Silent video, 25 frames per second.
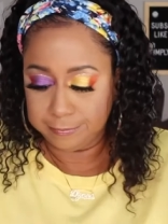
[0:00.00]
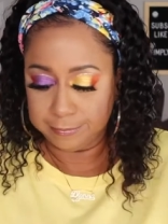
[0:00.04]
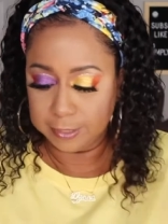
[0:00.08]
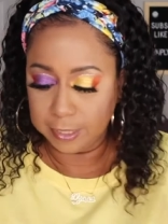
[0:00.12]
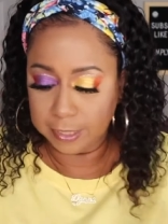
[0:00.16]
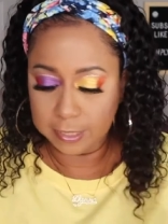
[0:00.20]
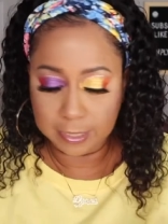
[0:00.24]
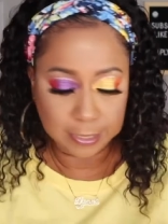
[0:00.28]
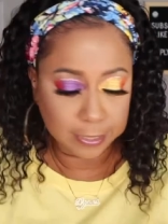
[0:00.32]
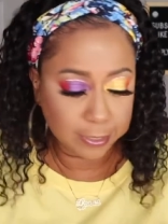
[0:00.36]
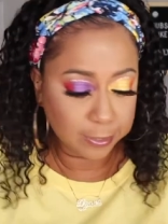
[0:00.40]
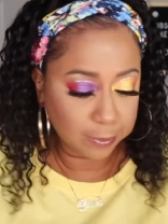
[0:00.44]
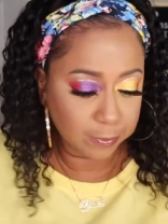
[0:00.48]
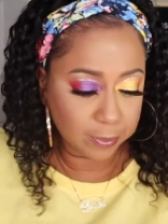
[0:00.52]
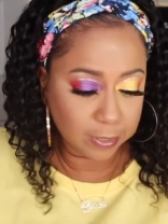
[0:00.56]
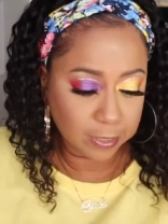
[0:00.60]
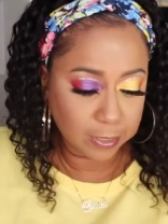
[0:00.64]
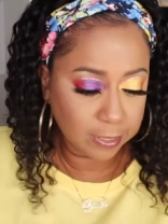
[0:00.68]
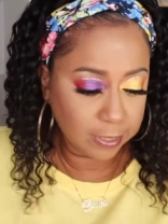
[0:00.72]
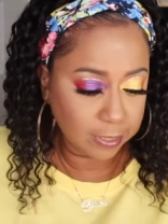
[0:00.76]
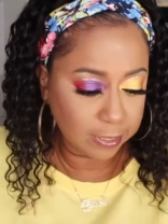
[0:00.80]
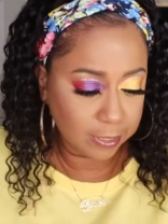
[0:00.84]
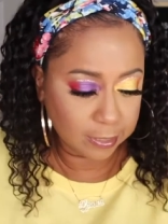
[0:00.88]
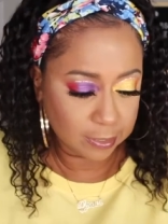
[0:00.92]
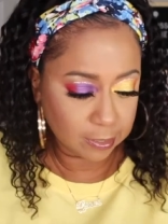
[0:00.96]
It is what
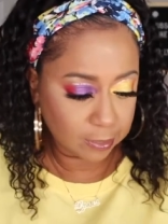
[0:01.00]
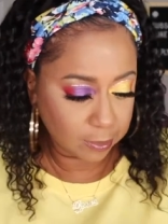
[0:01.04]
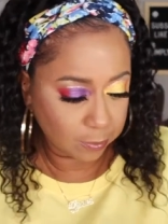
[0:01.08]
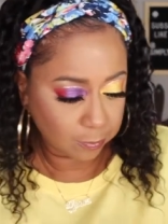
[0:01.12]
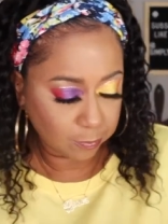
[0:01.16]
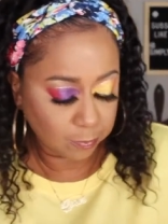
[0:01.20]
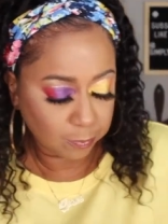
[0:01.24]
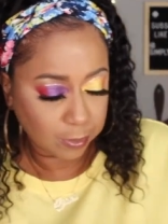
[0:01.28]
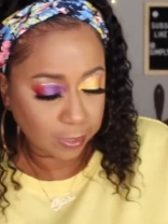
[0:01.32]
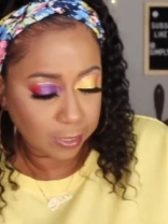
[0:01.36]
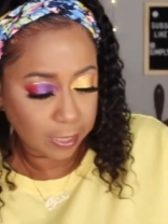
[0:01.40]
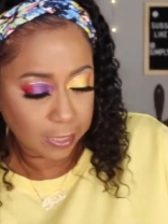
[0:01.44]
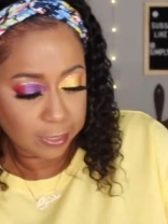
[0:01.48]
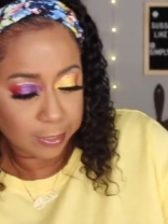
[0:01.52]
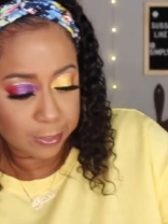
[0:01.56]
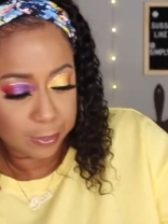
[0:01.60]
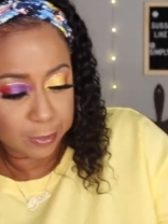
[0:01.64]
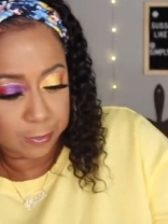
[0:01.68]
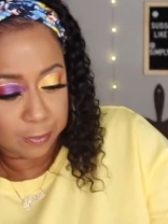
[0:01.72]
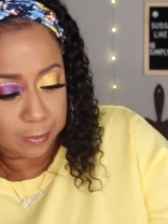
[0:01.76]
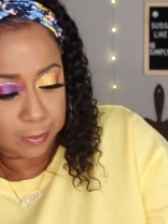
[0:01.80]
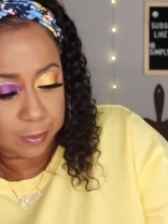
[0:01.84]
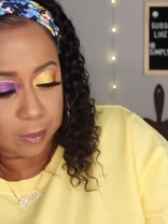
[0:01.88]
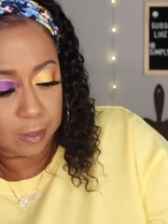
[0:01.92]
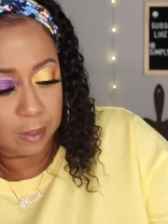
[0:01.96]
it is. It's what I
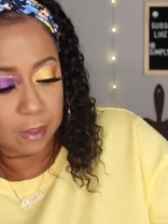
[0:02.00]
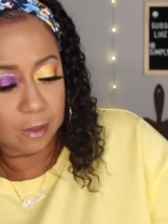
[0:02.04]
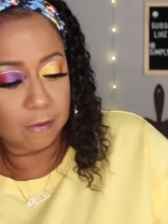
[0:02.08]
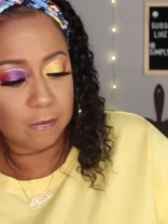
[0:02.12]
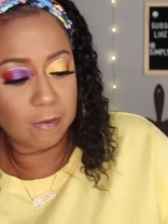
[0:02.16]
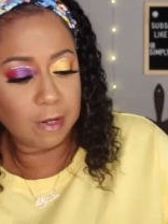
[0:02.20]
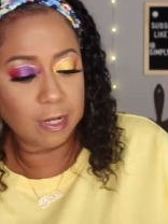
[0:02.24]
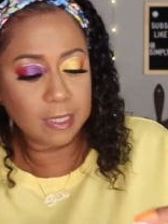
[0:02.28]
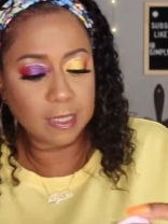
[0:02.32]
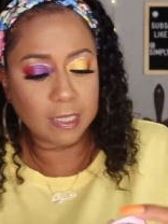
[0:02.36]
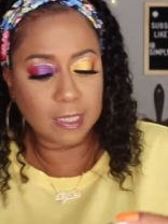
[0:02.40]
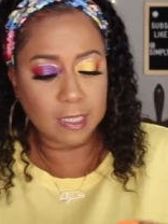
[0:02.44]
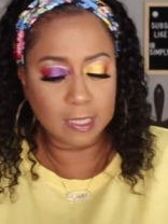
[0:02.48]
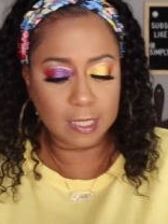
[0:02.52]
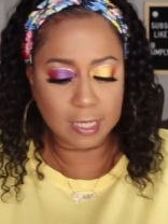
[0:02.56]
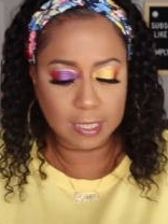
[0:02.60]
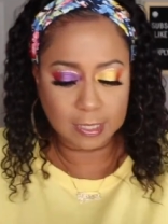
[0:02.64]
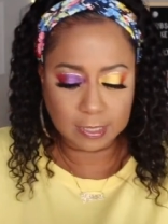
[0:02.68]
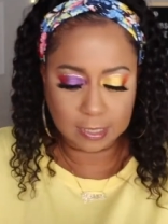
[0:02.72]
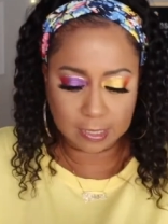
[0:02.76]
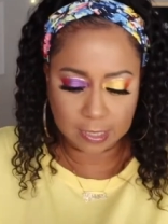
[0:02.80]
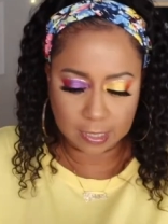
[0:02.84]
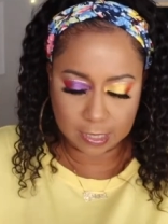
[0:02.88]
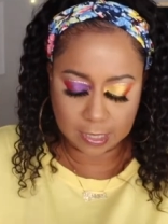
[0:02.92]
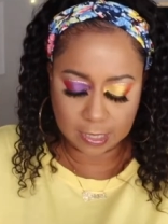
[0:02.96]
do. All right, the
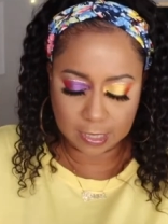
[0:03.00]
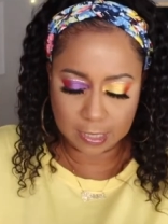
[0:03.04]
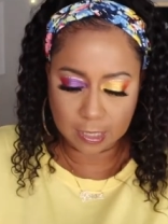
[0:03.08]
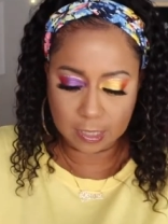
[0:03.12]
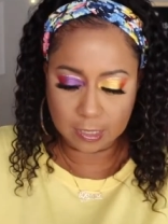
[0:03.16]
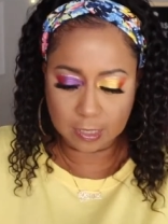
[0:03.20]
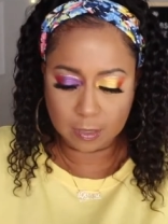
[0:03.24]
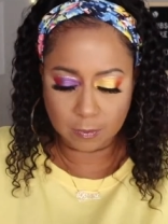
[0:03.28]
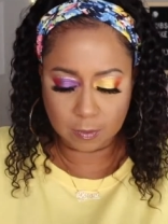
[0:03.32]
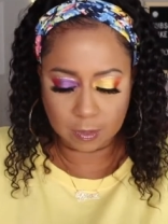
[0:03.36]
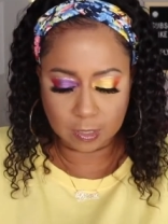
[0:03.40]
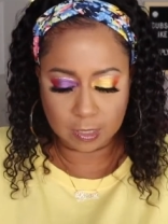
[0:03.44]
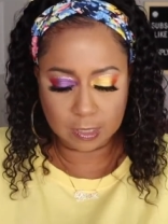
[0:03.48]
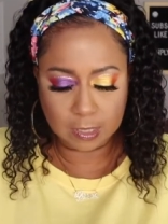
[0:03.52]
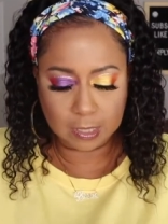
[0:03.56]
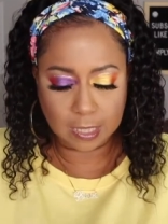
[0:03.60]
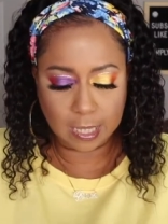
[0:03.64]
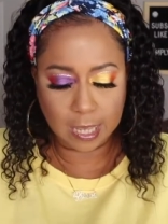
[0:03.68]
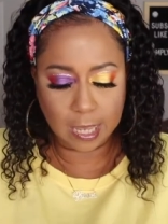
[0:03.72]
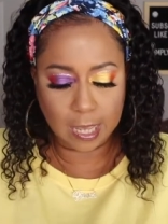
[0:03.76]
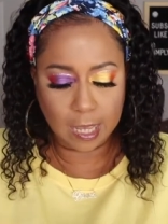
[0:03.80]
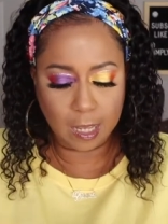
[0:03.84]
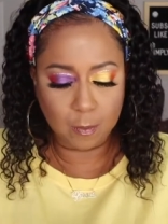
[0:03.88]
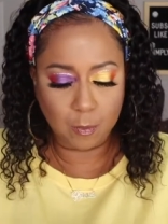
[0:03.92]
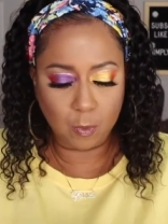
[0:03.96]
next thing in this one is
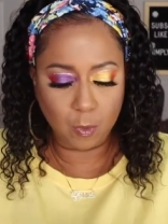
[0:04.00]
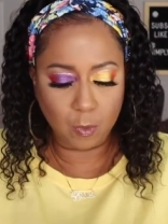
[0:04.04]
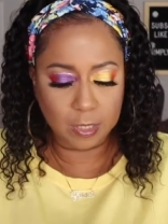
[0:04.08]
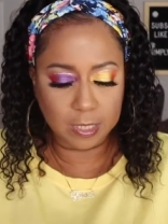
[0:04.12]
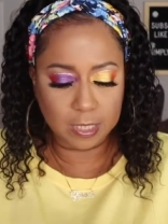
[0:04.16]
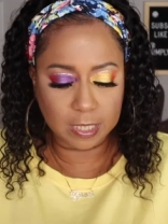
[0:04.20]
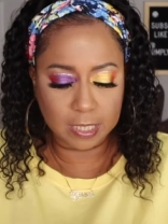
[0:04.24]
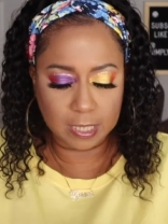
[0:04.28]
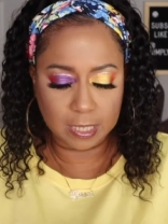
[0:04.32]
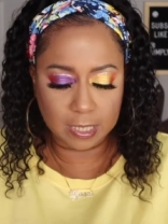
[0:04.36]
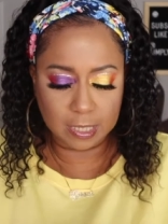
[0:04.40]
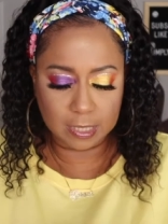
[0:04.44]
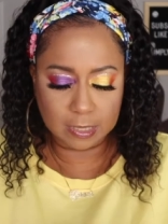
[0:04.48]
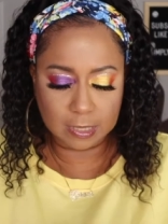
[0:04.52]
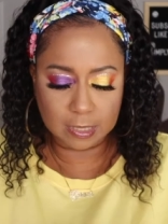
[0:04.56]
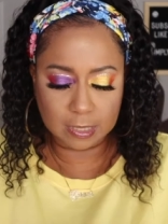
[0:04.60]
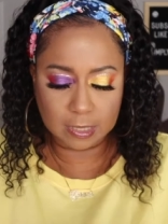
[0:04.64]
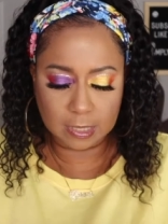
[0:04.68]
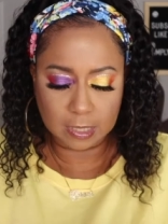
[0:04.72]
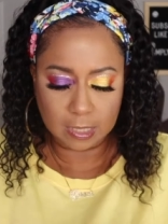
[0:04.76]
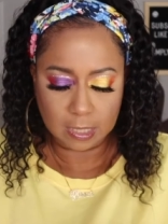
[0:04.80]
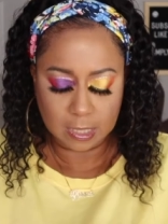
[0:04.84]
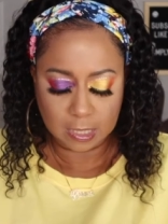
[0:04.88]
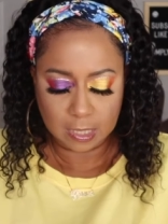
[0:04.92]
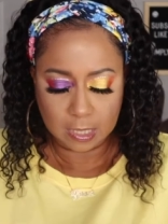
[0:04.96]
Cowboy
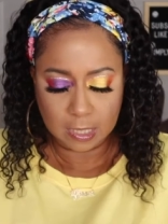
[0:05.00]
Kiss.